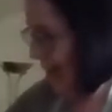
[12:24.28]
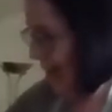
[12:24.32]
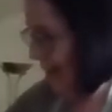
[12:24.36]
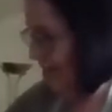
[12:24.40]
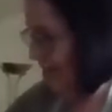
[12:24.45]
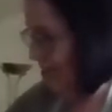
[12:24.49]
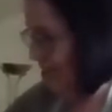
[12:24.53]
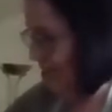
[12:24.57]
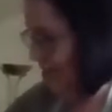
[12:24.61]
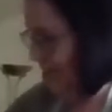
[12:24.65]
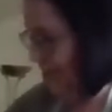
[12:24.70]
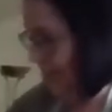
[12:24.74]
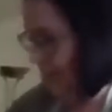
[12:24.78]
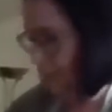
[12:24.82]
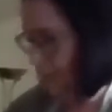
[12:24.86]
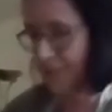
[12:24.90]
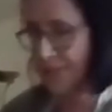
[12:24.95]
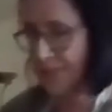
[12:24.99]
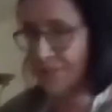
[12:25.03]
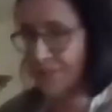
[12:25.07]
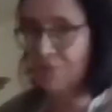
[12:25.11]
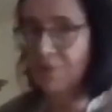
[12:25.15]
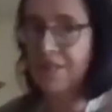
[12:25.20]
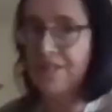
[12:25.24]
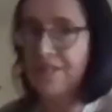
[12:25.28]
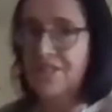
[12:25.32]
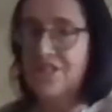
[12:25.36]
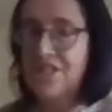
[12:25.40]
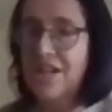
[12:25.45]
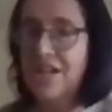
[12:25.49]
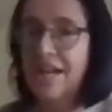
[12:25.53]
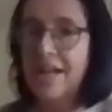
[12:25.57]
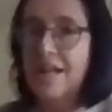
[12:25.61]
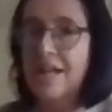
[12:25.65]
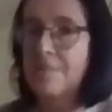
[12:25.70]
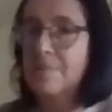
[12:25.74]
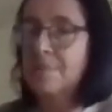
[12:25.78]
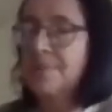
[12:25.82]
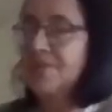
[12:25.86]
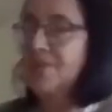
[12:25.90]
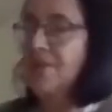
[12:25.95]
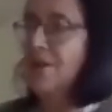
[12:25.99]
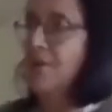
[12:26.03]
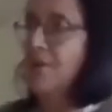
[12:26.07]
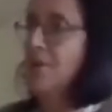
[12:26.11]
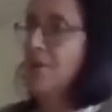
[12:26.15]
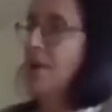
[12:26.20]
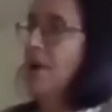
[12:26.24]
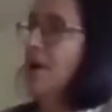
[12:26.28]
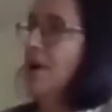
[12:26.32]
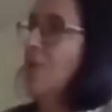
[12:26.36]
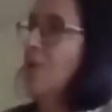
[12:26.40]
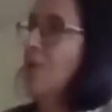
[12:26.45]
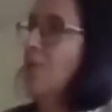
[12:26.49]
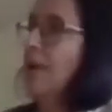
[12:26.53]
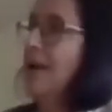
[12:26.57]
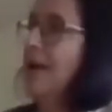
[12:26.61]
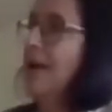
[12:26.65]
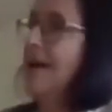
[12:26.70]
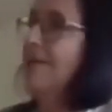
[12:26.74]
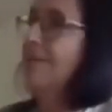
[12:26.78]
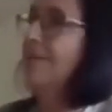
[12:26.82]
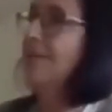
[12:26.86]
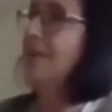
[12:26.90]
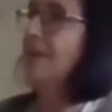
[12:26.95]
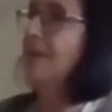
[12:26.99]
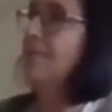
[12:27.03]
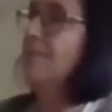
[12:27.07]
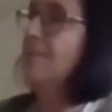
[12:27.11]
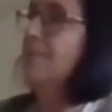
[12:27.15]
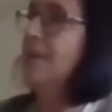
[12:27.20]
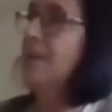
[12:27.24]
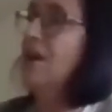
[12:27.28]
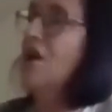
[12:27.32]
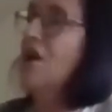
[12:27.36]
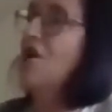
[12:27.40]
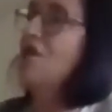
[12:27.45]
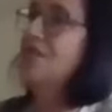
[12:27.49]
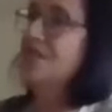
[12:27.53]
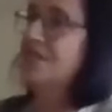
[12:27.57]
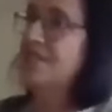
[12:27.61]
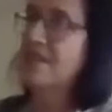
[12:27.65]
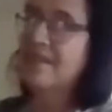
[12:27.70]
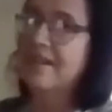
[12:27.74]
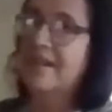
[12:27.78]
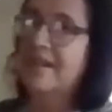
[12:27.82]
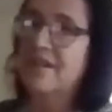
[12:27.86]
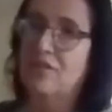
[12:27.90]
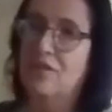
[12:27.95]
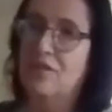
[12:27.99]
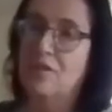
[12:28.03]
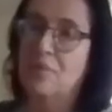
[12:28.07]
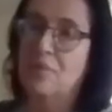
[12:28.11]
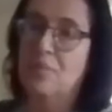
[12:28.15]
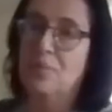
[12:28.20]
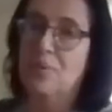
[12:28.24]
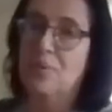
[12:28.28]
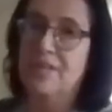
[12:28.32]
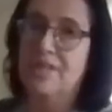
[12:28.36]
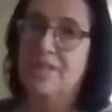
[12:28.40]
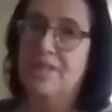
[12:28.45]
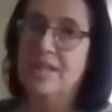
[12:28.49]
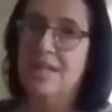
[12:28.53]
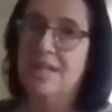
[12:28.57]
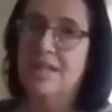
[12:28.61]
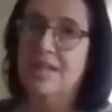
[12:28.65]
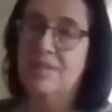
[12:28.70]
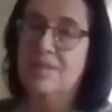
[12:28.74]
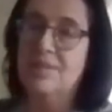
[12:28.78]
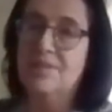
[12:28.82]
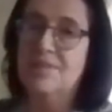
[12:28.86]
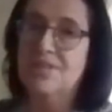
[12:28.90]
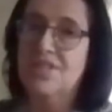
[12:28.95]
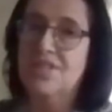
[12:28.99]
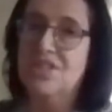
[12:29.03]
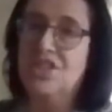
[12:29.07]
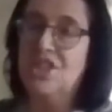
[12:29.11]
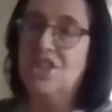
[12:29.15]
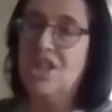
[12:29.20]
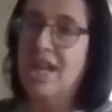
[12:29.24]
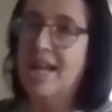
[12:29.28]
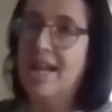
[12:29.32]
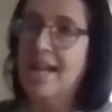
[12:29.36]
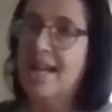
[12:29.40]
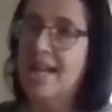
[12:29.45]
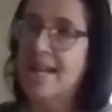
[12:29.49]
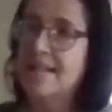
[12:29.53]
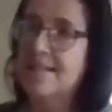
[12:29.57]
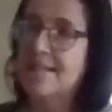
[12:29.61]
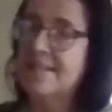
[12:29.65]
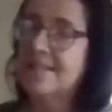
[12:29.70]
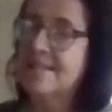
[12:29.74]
and she keeps us all in shape. So we have an oversight group which includes the chairs